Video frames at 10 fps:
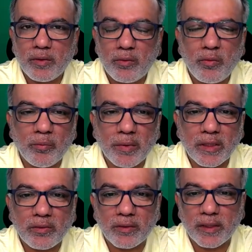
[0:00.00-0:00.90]
to make
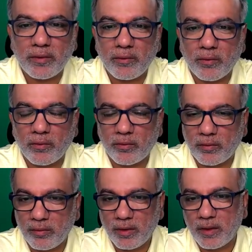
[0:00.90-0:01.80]
sure that you don't
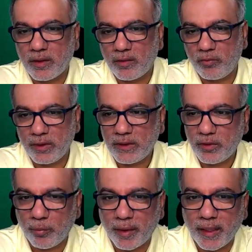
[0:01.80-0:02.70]
waste
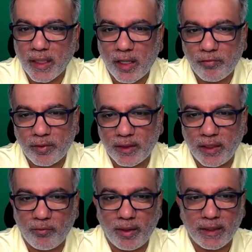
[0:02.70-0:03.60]
your money after the
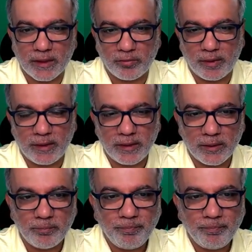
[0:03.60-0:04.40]
event has finished.